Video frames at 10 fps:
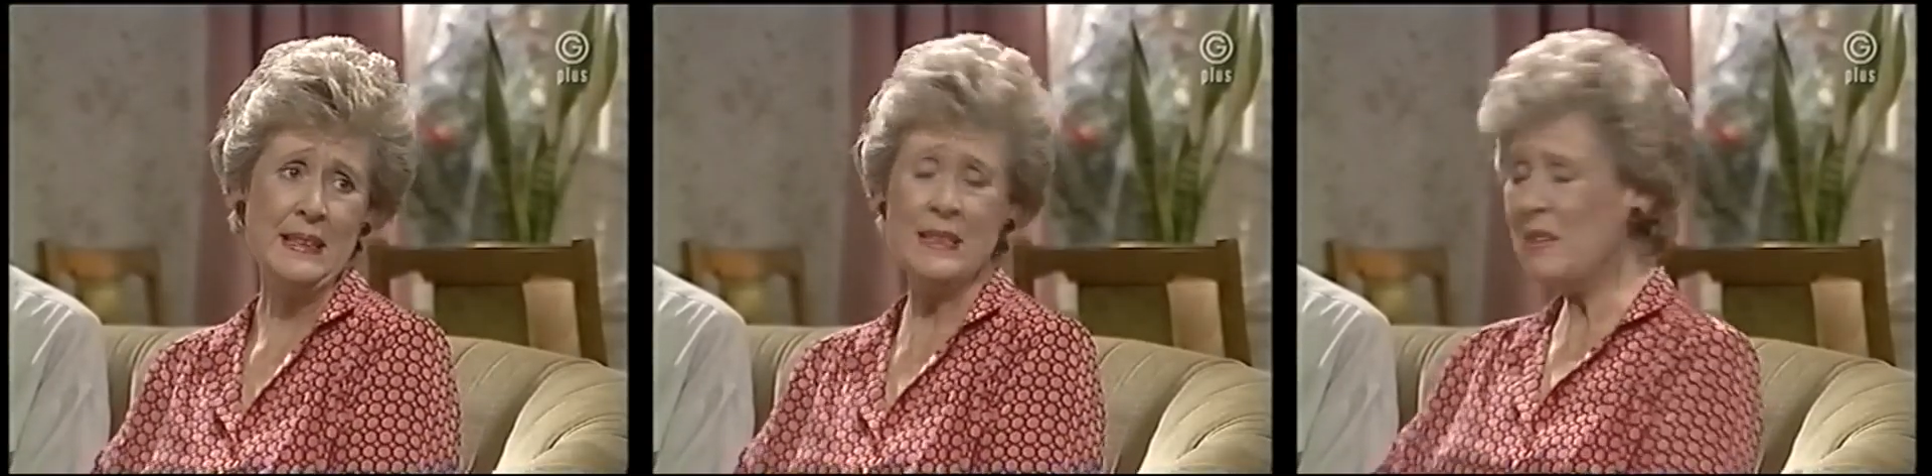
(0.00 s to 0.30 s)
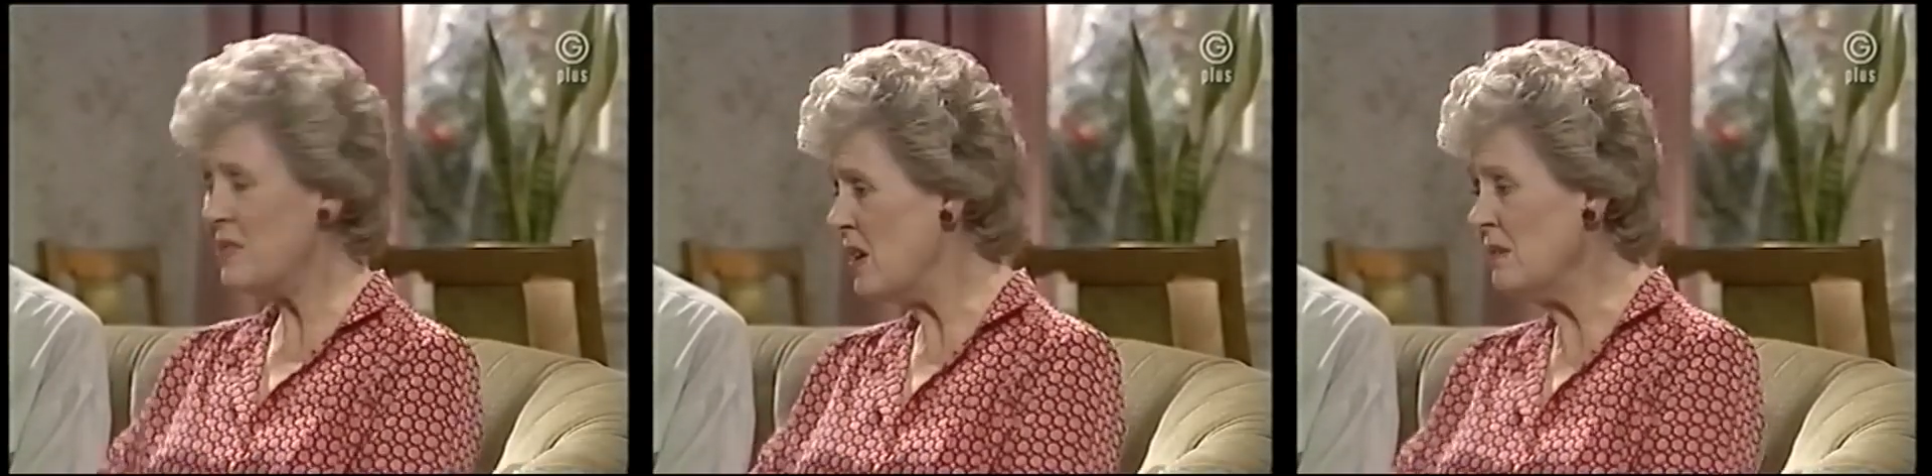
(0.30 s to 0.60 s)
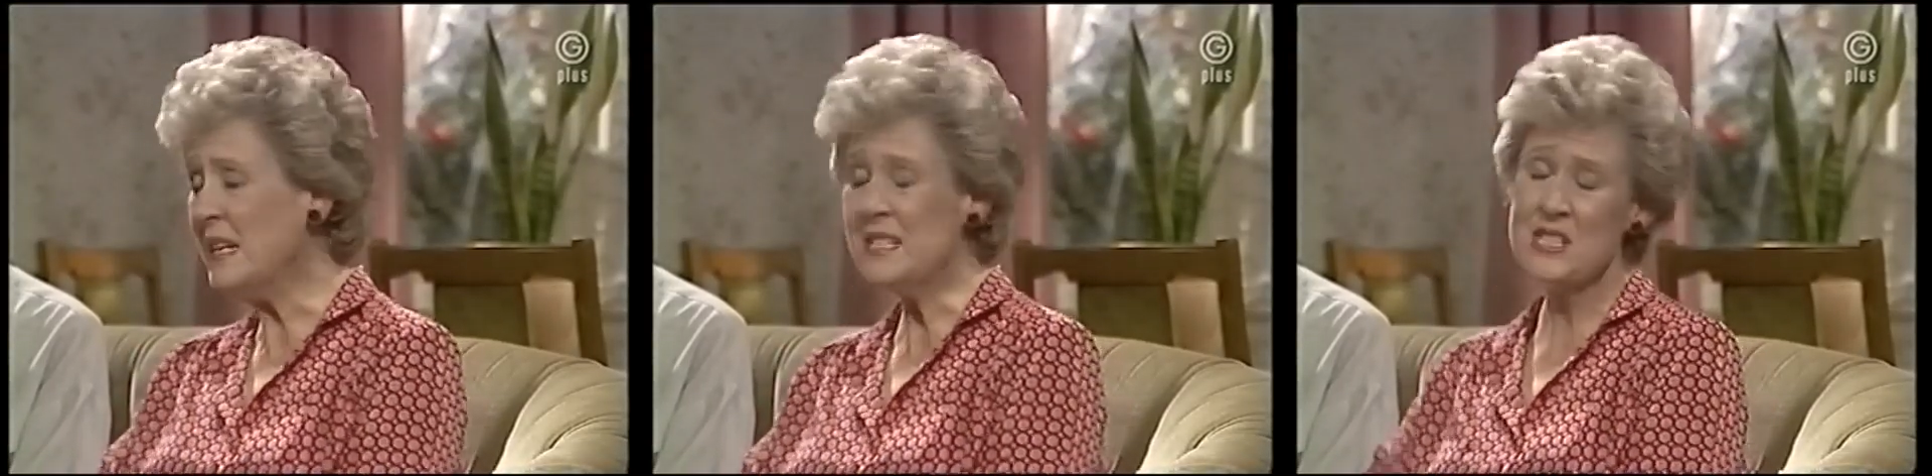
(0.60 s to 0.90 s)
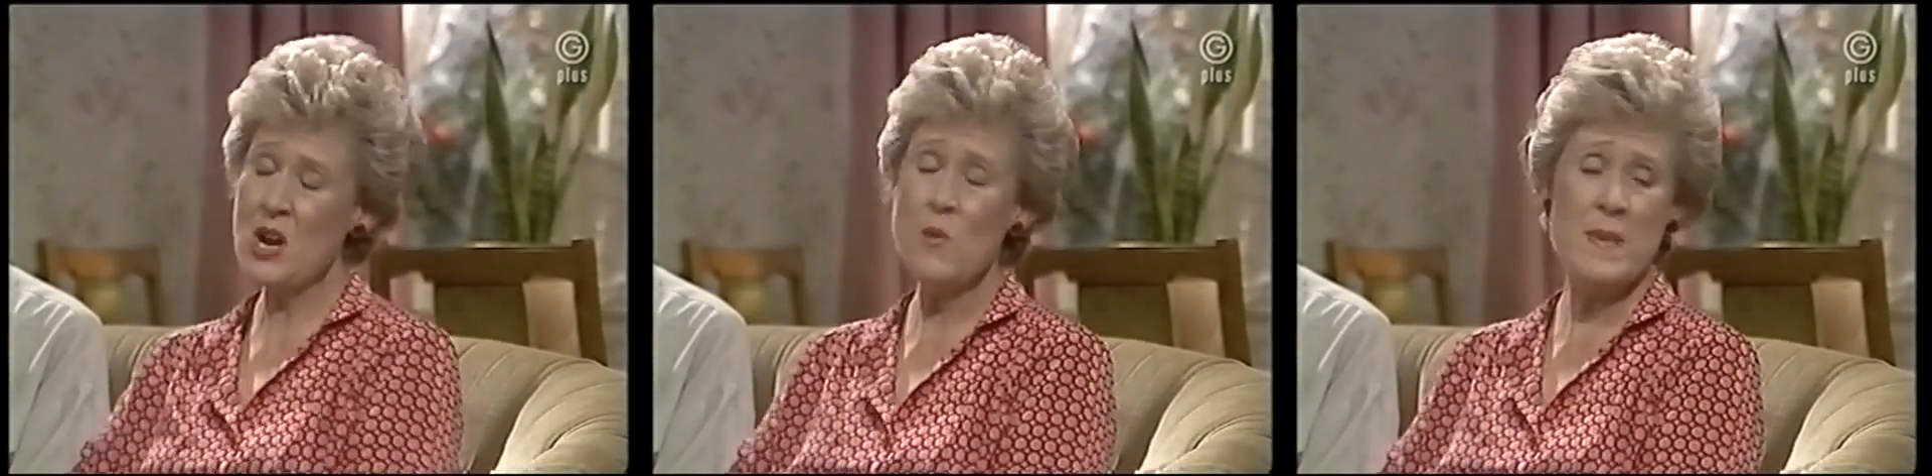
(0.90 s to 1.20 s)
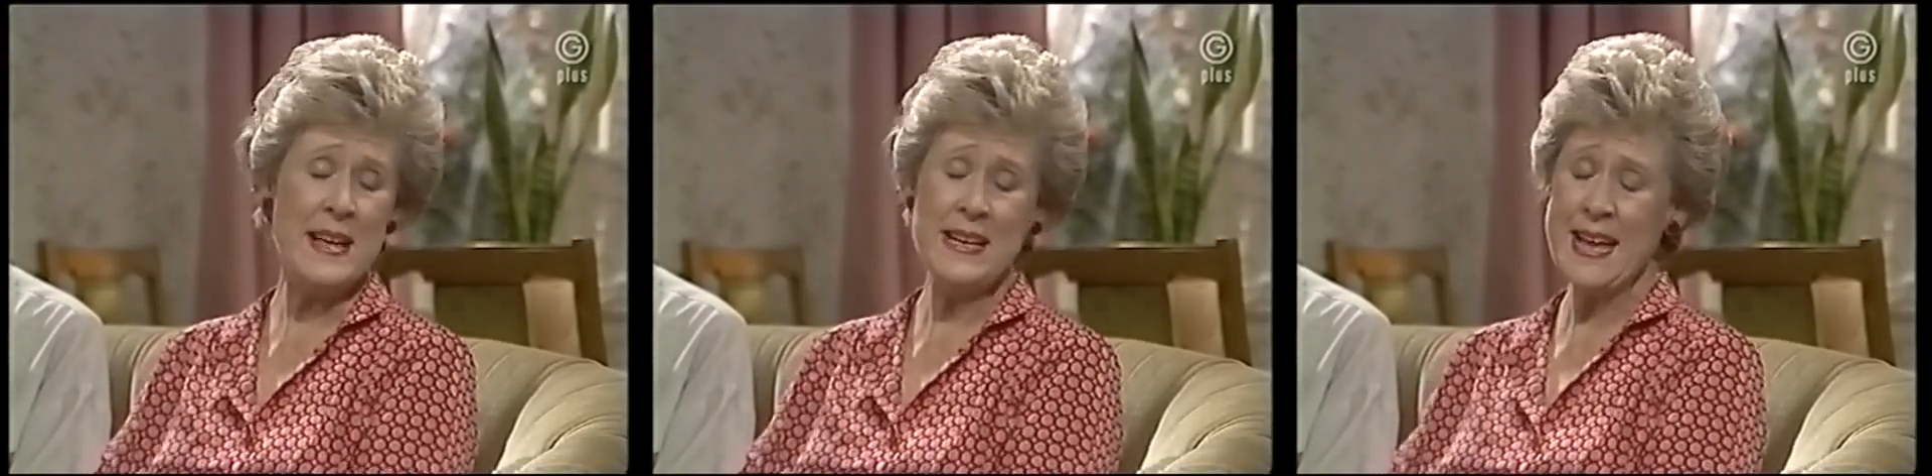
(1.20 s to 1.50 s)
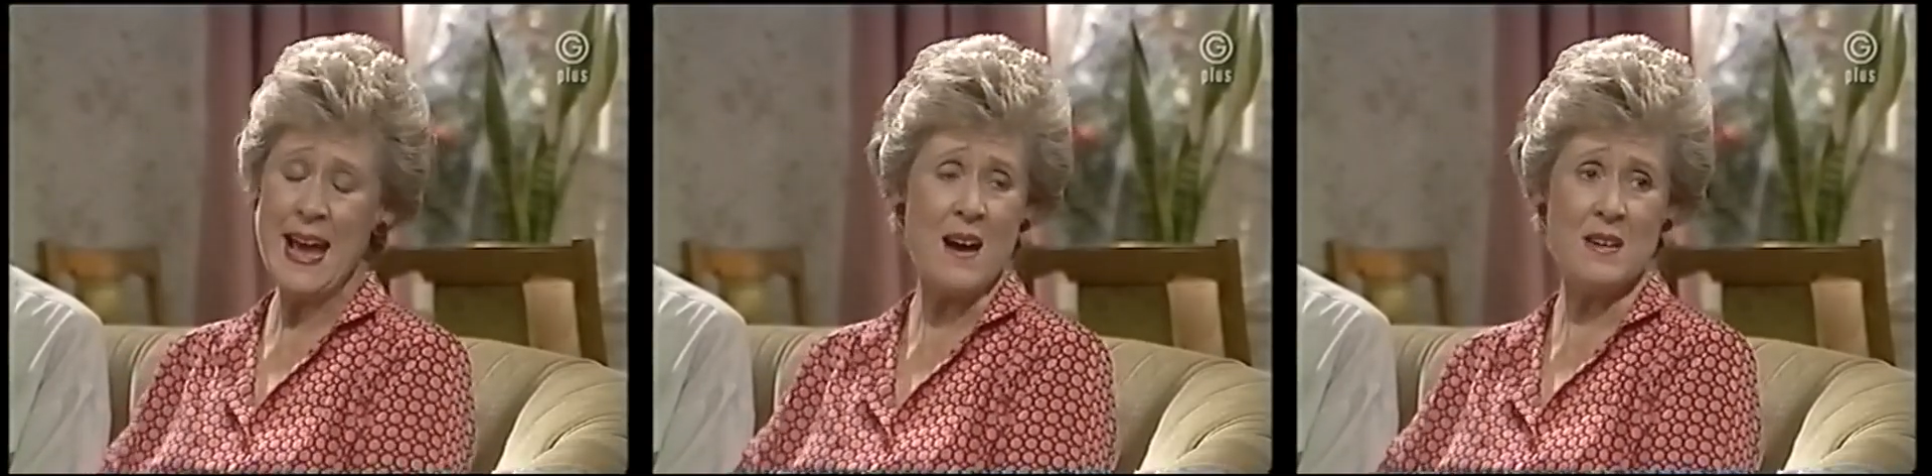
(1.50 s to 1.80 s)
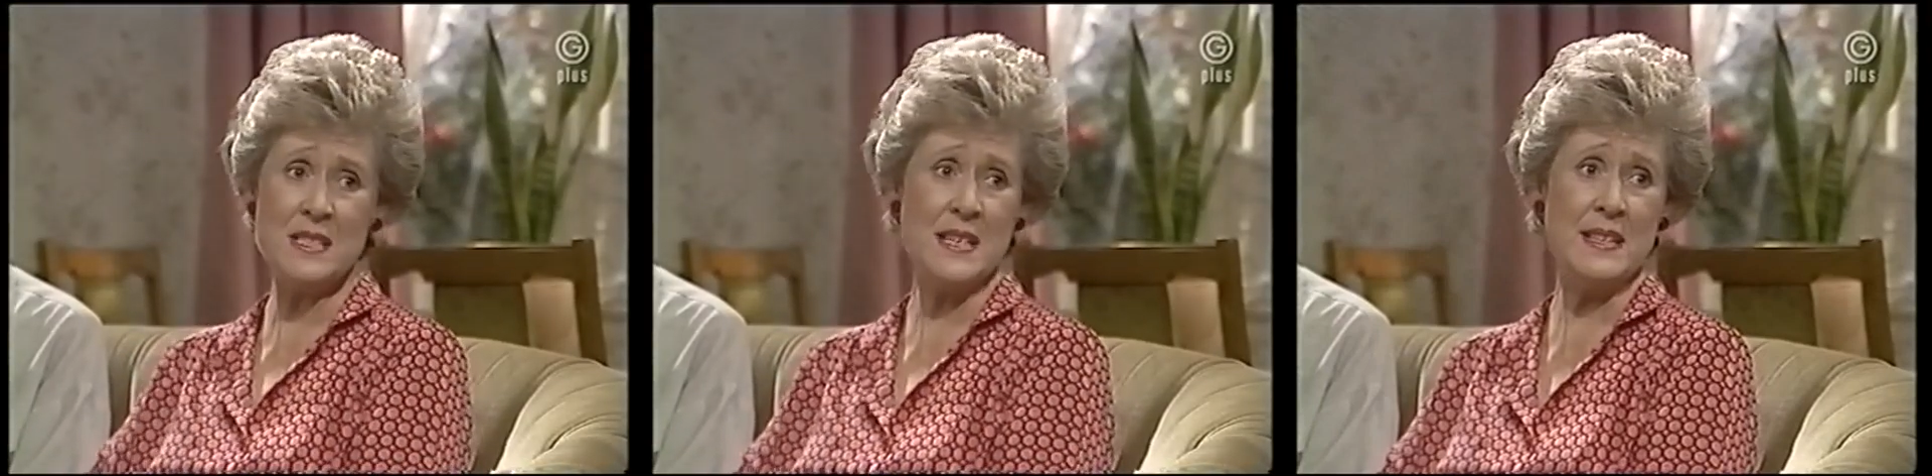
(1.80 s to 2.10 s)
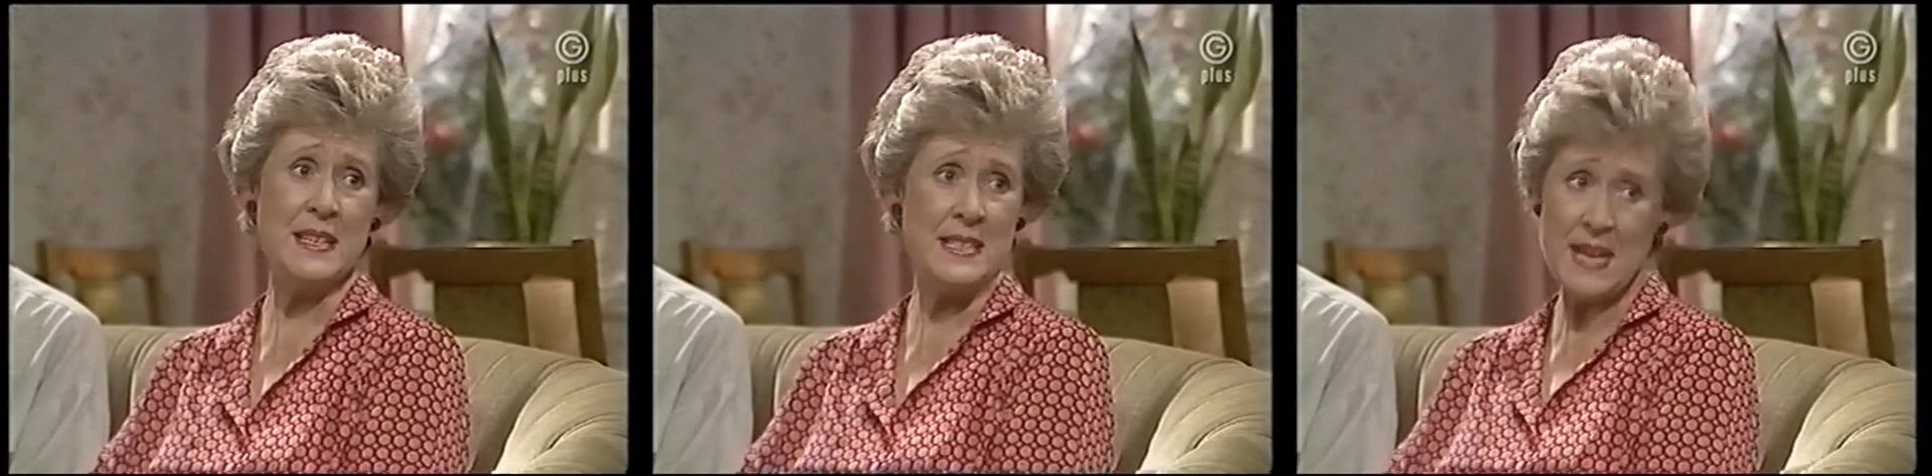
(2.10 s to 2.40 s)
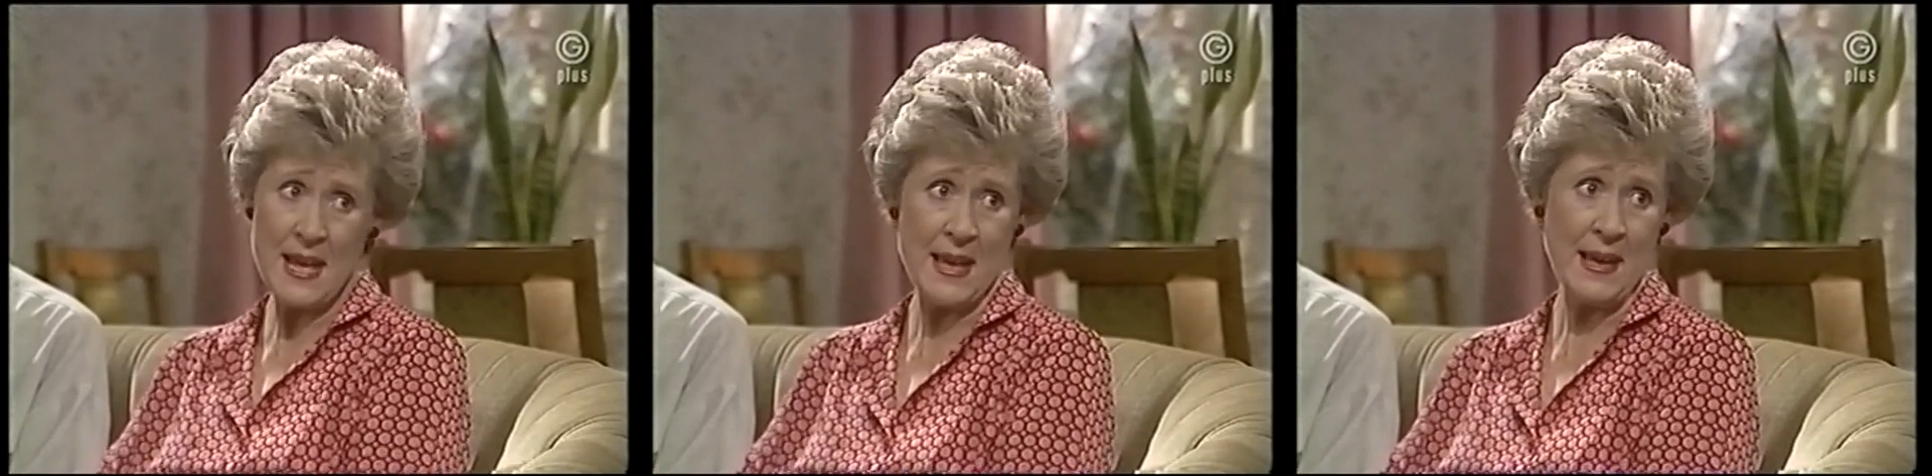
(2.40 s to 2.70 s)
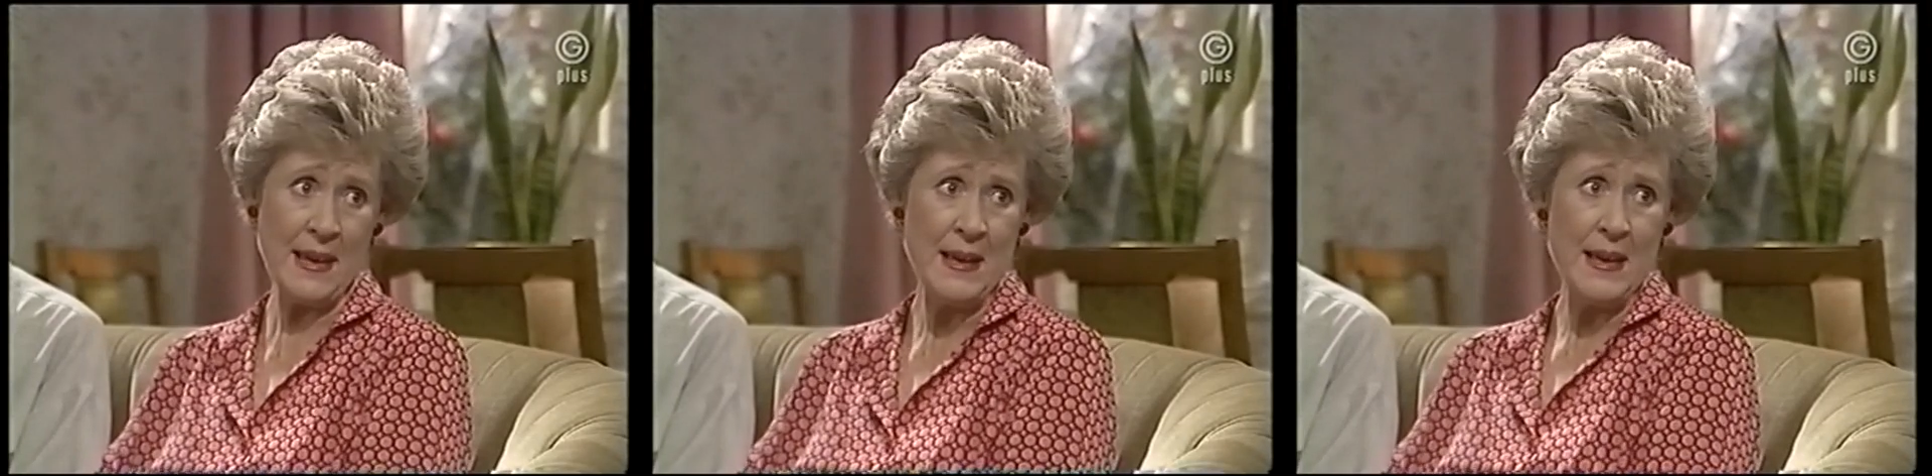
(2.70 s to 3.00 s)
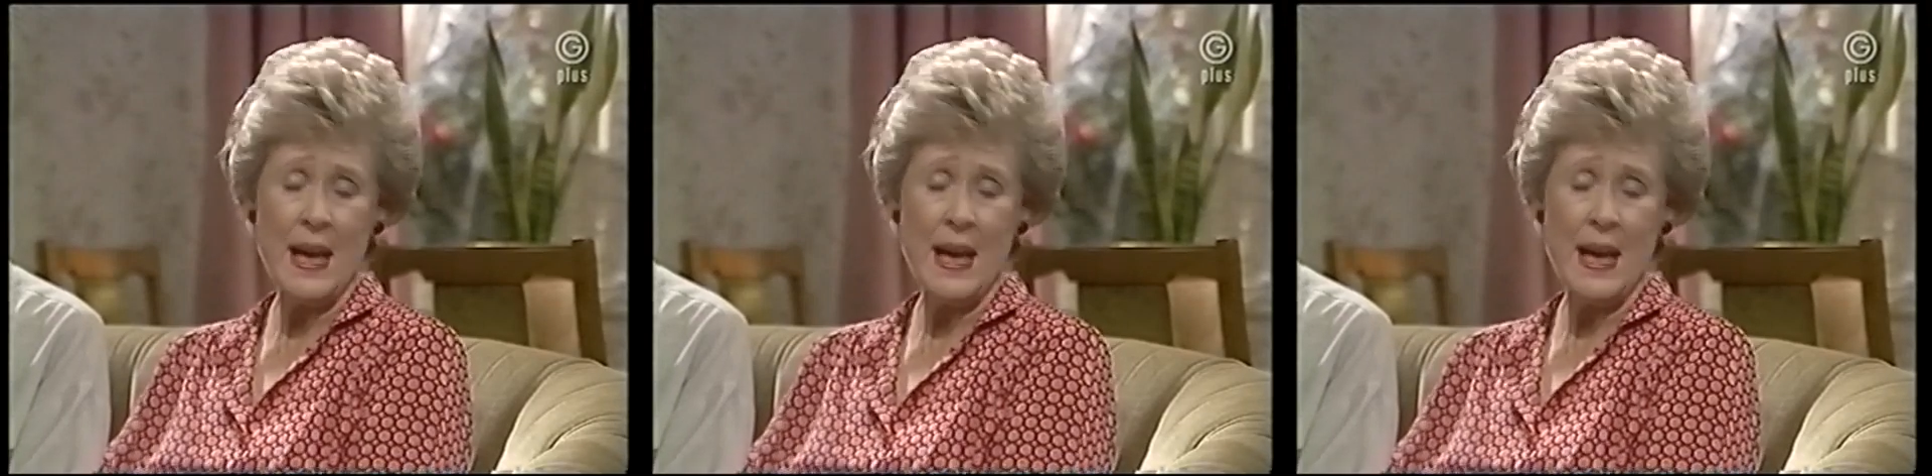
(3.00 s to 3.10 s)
There are only so many hours in the day,